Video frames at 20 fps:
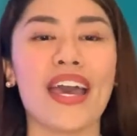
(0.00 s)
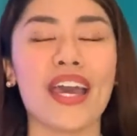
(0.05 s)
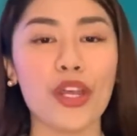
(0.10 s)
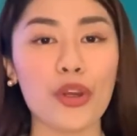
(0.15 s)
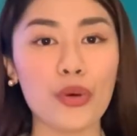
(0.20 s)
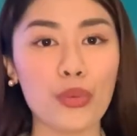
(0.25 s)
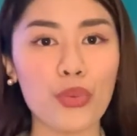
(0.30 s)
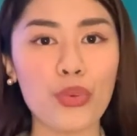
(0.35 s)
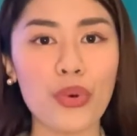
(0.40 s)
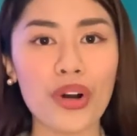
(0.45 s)

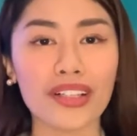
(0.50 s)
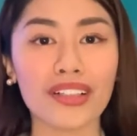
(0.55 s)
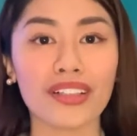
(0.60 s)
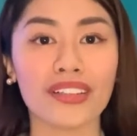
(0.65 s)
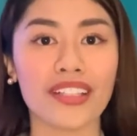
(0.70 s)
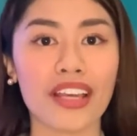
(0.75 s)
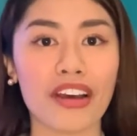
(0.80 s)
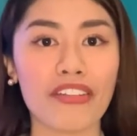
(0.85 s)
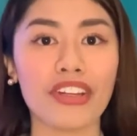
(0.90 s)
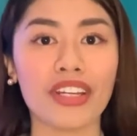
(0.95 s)
it will
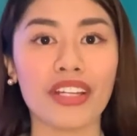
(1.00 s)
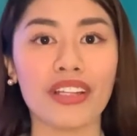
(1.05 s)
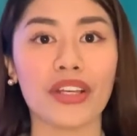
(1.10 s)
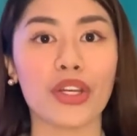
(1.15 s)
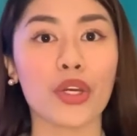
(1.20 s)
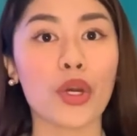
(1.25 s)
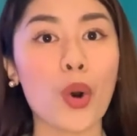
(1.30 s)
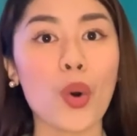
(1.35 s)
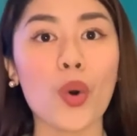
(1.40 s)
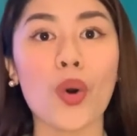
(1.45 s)
definitely
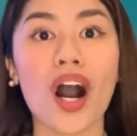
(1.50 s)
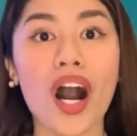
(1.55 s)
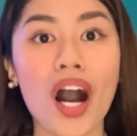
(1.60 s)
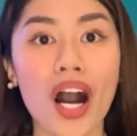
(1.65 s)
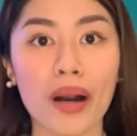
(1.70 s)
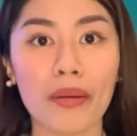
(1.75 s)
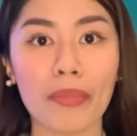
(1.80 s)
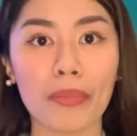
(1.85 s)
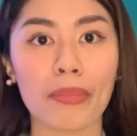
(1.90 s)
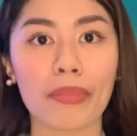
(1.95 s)
go
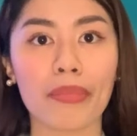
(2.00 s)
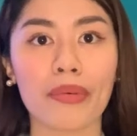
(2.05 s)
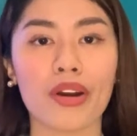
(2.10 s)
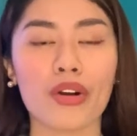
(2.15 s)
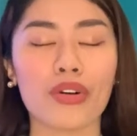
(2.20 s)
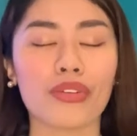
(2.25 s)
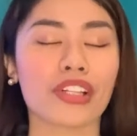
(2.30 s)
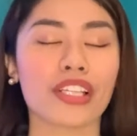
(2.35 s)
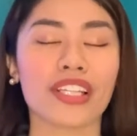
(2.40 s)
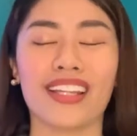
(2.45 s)
up
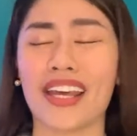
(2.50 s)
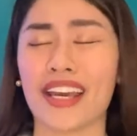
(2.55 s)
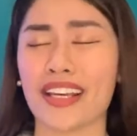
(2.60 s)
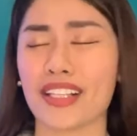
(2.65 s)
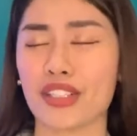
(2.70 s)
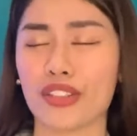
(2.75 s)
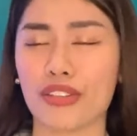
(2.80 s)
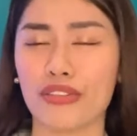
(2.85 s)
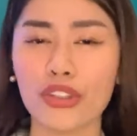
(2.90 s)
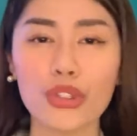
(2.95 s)
over the
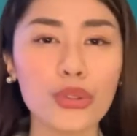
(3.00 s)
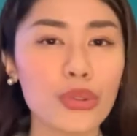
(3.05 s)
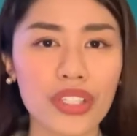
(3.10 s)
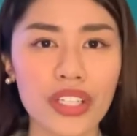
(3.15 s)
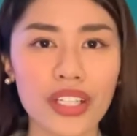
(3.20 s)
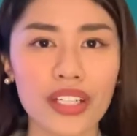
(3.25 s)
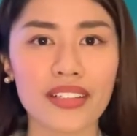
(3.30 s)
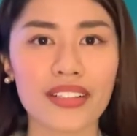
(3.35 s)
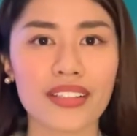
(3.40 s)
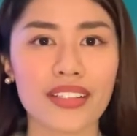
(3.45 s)
next few
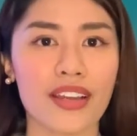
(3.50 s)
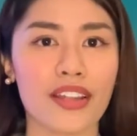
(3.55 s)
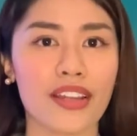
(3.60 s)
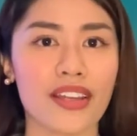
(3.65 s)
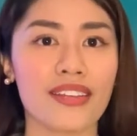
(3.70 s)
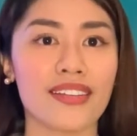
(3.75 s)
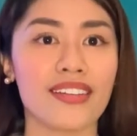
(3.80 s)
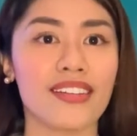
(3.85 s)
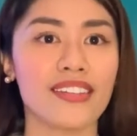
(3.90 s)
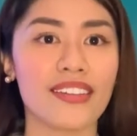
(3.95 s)
years and
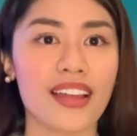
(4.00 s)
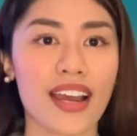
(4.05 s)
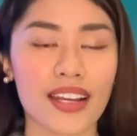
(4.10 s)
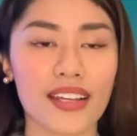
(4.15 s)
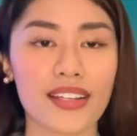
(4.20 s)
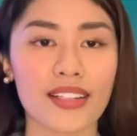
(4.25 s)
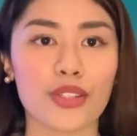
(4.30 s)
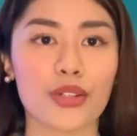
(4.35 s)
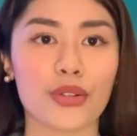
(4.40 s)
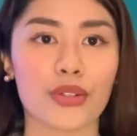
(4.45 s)

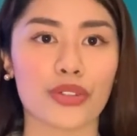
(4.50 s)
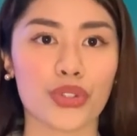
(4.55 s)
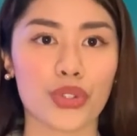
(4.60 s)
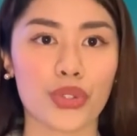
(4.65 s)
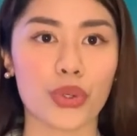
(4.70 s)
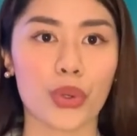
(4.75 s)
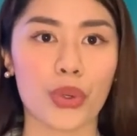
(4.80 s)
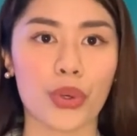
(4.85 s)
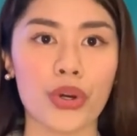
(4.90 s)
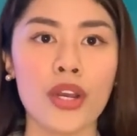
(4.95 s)
decades or
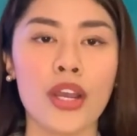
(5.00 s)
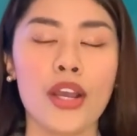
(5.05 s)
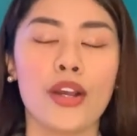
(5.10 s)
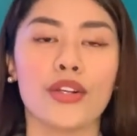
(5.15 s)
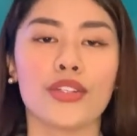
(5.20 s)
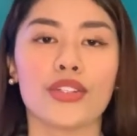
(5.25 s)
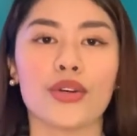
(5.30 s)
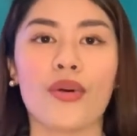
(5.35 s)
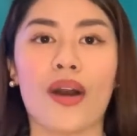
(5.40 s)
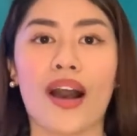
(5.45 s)
so.
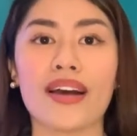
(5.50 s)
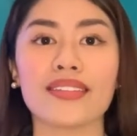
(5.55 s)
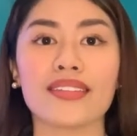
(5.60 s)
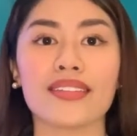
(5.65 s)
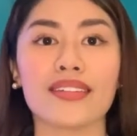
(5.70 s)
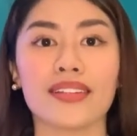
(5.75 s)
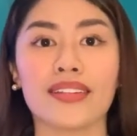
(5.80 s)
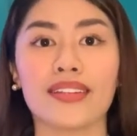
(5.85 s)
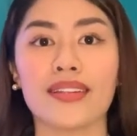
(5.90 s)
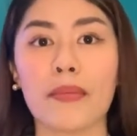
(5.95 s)
So as
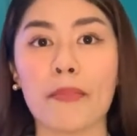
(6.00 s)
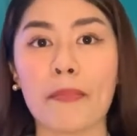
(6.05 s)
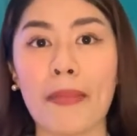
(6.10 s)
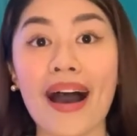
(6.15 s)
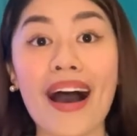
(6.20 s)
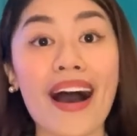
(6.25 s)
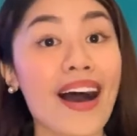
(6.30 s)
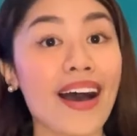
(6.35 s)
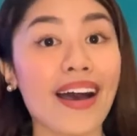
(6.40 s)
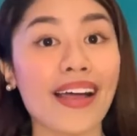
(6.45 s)
the
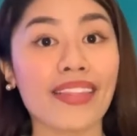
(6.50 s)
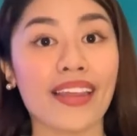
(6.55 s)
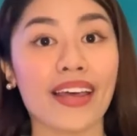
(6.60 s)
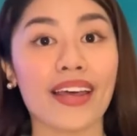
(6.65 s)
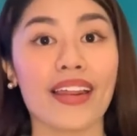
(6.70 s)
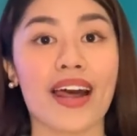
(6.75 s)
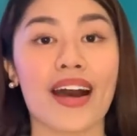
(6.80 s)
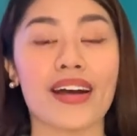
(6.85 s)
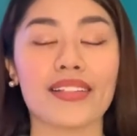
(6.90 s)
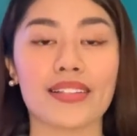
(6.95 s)
demand
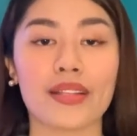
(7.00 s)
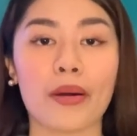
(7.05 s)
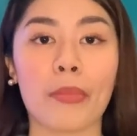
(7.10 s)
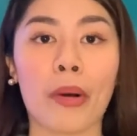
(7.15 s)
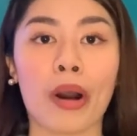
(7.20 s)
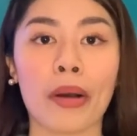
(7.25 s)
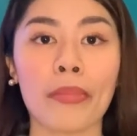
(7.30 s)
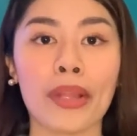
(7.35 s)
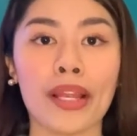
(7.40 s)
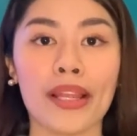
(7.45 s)
and as the
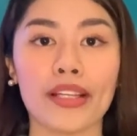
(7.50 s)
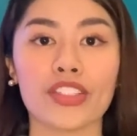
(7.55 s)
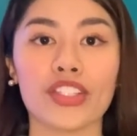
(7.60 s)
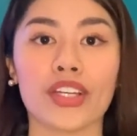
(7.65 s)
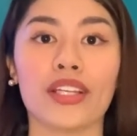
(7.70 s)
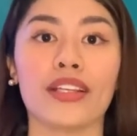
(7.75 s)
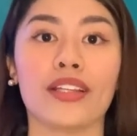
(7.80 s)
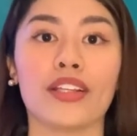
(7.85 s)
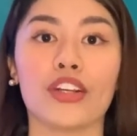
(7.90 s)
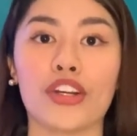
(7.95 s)

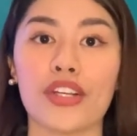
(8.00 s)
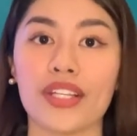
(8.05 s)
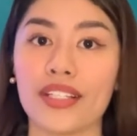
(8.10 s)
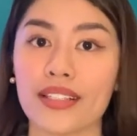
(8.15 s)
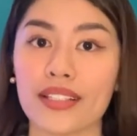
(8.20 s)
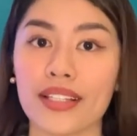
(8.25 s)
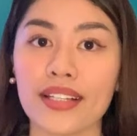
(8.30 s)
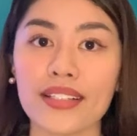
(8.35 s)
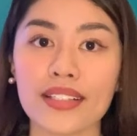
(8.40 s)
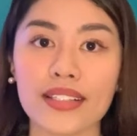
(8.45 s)
population
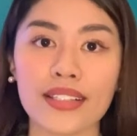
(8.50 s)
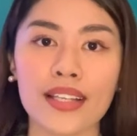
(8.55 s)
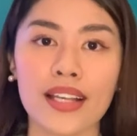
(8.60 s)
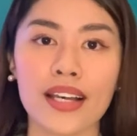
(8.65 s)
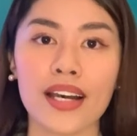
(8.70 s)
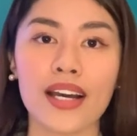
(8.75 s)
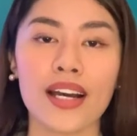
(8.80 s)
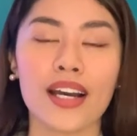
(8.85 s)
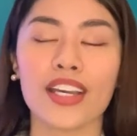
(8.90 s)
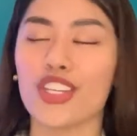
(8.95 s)
increases,
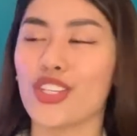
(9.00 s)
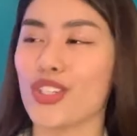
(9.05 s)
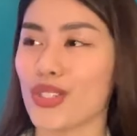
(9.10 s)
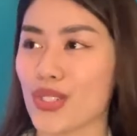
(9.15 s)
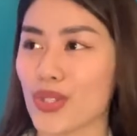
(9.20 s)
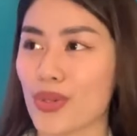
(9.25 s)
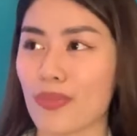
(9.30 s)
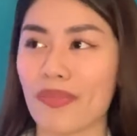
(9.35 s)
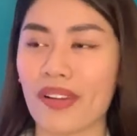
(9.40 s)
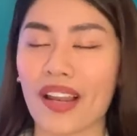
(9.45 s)
the
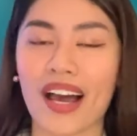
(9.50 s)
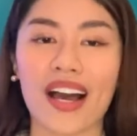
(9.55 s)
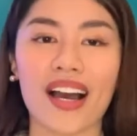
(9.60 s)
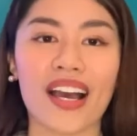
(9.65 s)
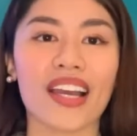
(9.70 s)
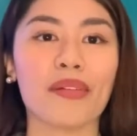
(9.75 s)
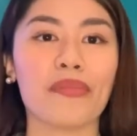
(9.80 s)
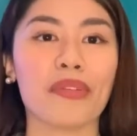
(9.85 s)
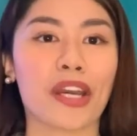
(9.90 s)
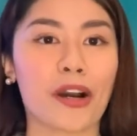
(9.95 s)

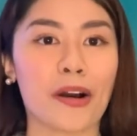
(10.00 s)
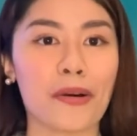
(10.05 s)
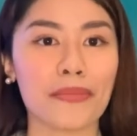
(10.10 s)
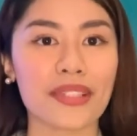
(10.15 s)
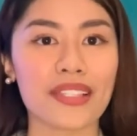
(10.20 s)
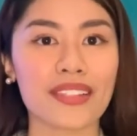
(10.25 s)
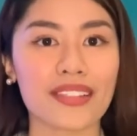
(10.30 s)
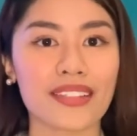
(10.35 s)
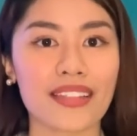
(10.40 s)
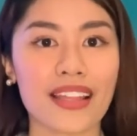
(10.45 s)
supply becomes
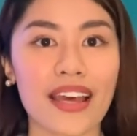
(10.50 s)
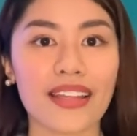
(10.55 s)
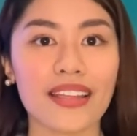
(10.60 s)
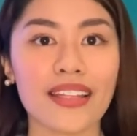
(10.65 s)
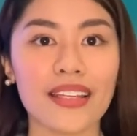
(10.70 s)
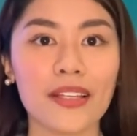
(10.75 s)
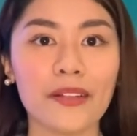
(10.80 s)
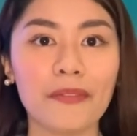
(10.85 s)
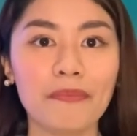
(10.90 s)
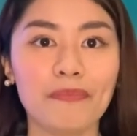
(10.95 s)

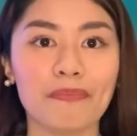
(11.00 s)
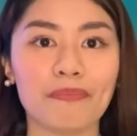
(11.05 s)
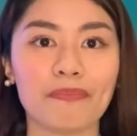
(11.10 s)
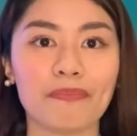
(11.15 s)
steady,